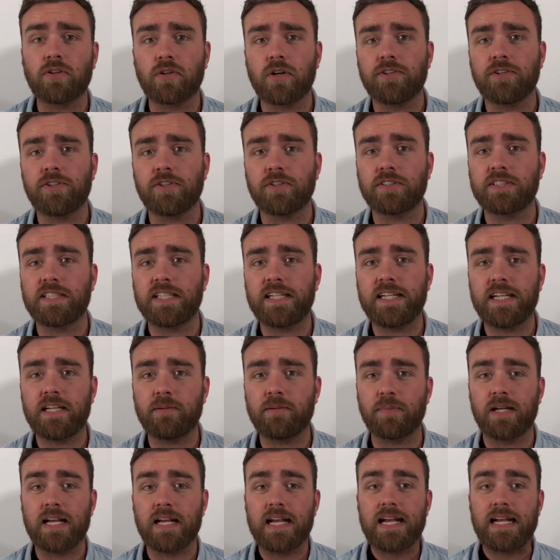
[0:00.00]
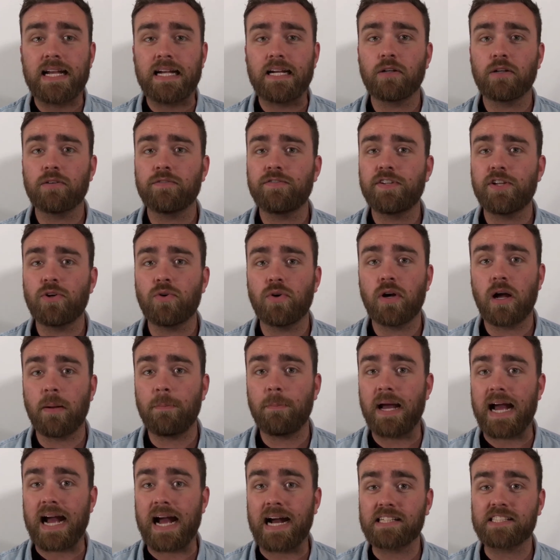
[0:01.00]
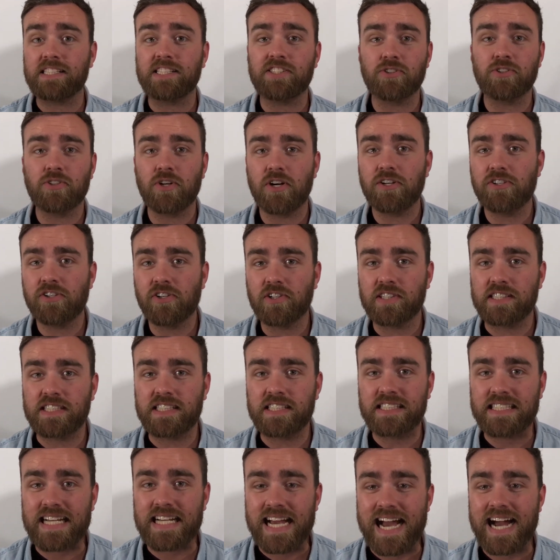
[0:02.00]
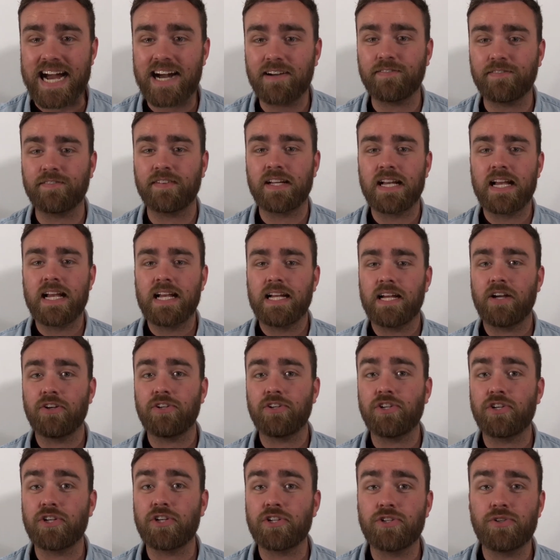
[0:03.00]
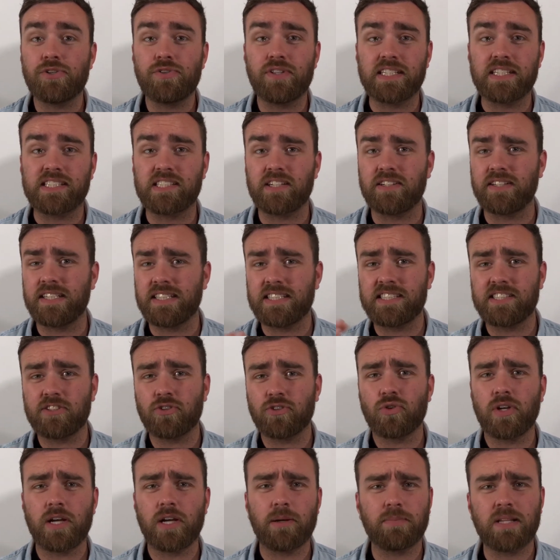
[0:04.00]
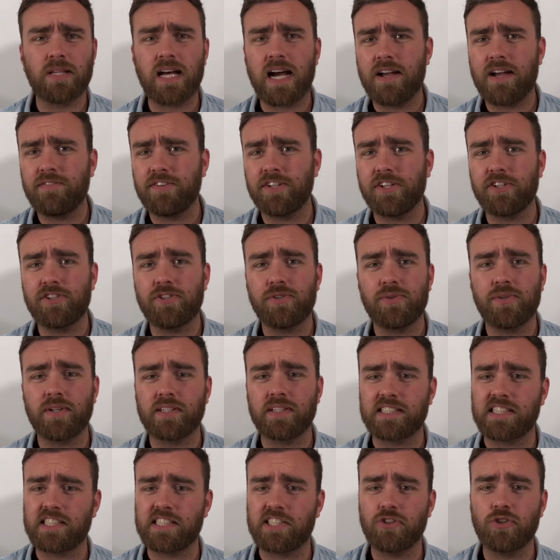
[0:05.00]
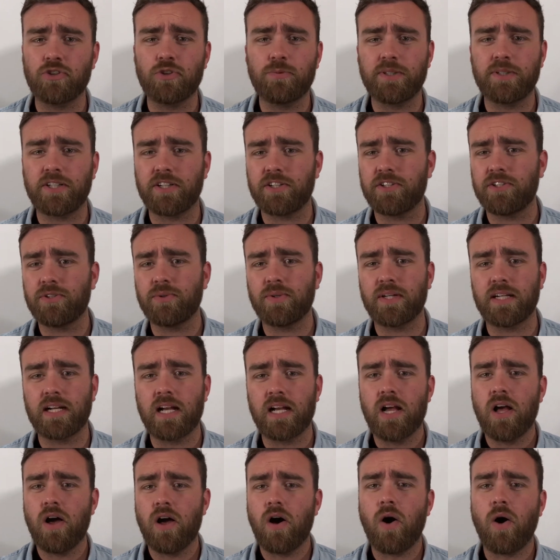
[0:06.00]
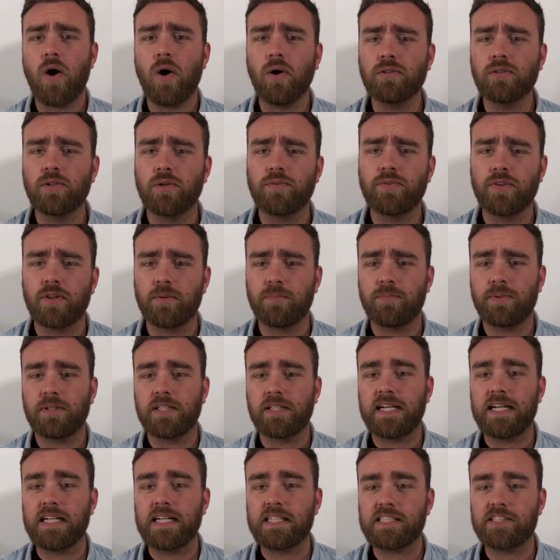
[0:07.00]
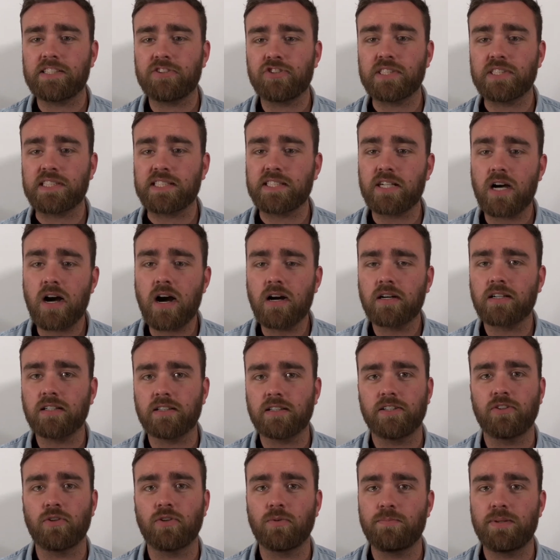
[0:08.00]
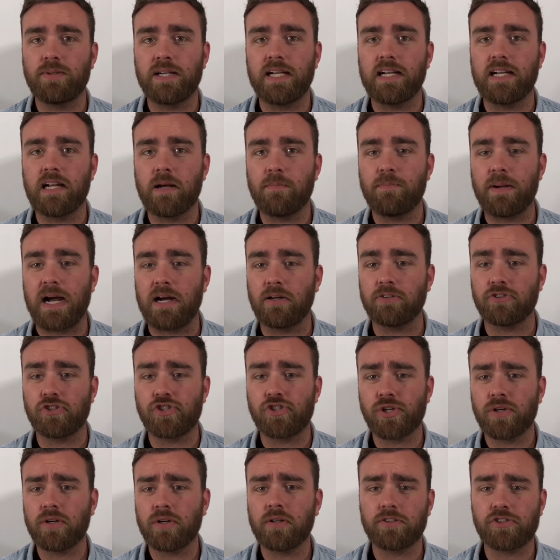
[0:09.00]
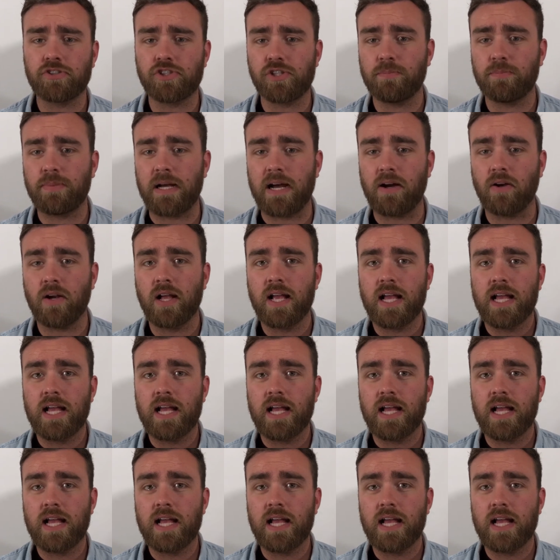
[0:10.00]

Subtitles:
on your team. Interview a pastor on your staff. You can do this on Instagram Live. You can do it on Zoom. You can do it all over the place, and just talk a little bit about church, about